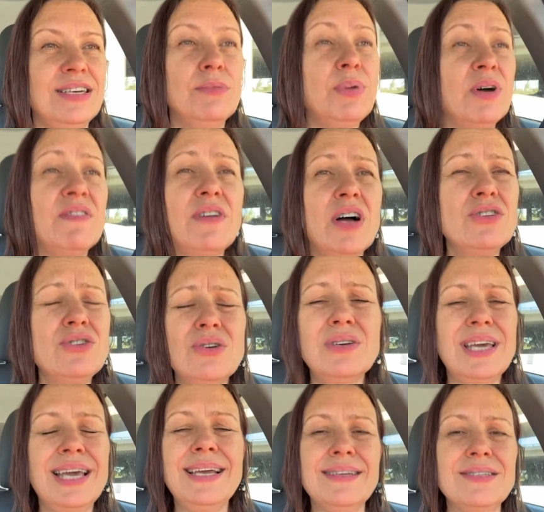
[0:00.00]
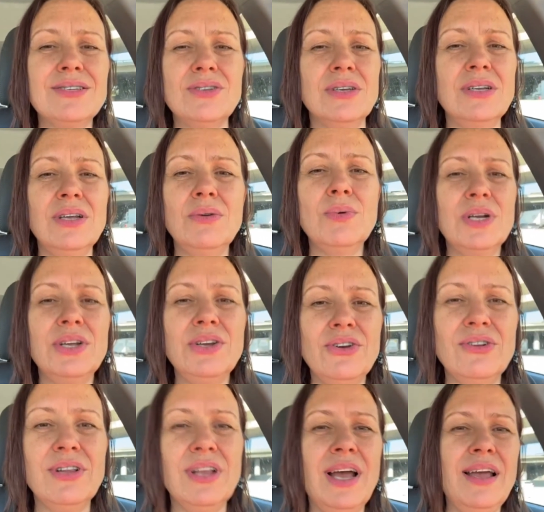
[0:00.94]
And above all, don't cancel anyone
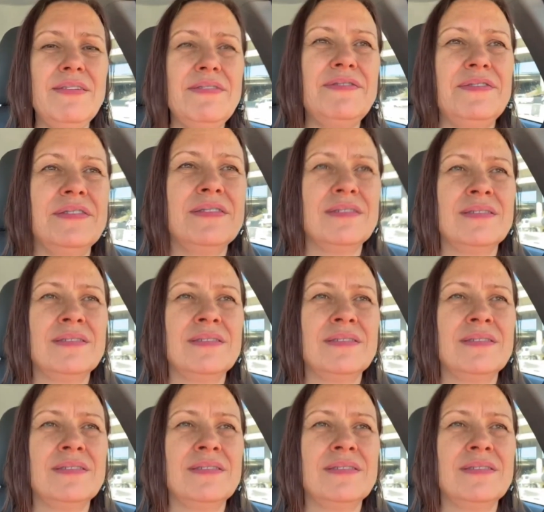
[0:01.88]
in your life.